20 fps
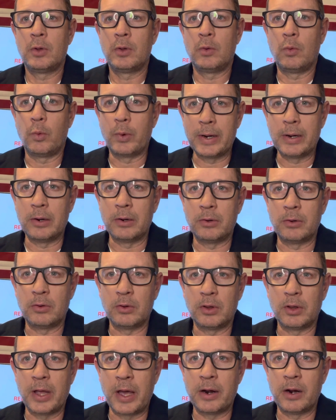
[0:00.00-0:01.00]
weird
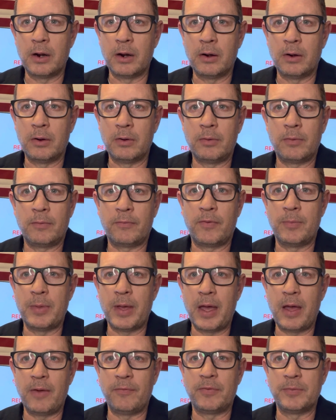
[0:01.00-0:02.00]
letter from
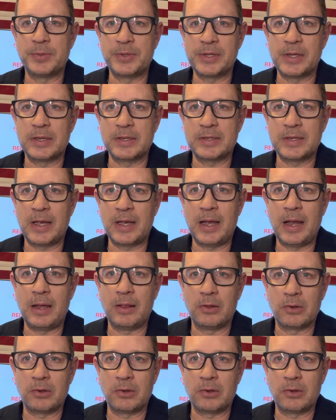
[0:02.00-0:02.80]
the FMCSA